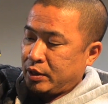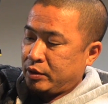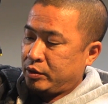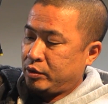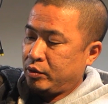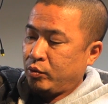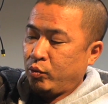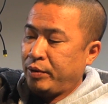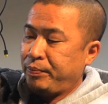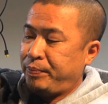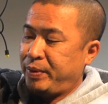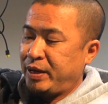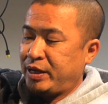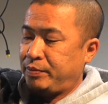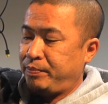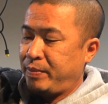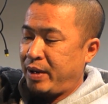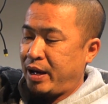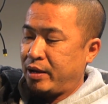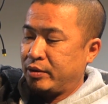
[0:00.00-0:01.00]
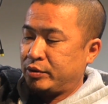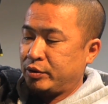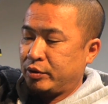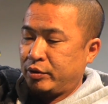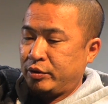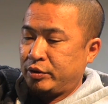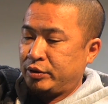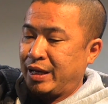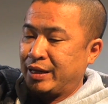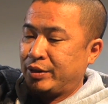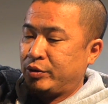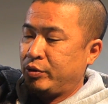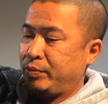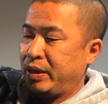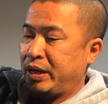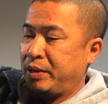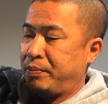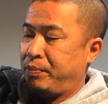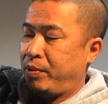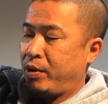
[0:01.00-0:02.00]
It's a one-piece mount, so there's not too
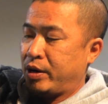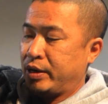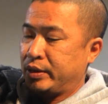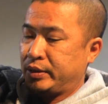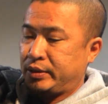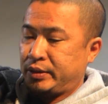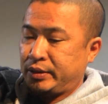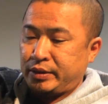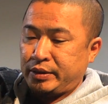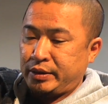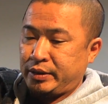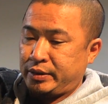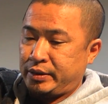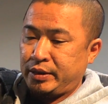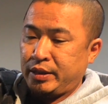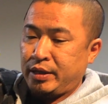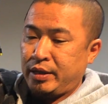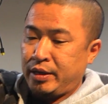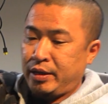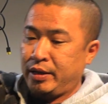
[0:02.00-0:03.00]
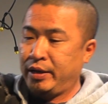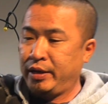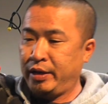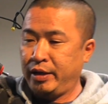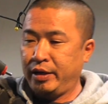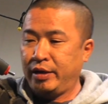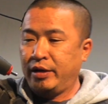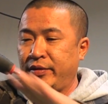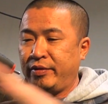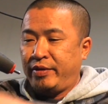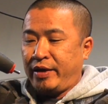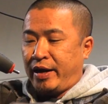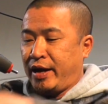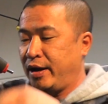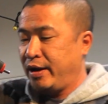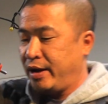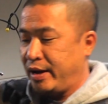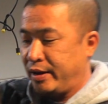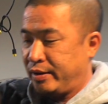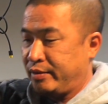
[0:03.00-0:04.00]
many parts. It's just here,
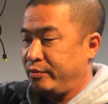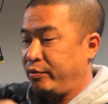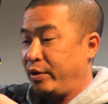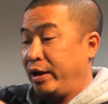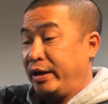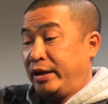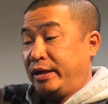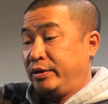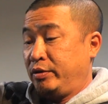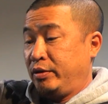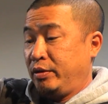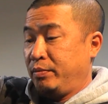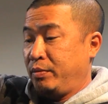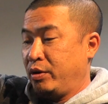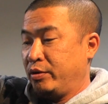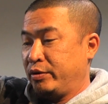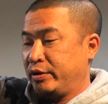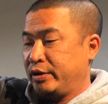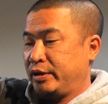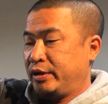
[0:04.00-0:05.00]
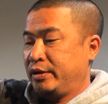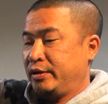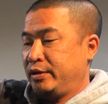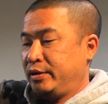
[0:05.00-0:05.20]
there, and right into the motor.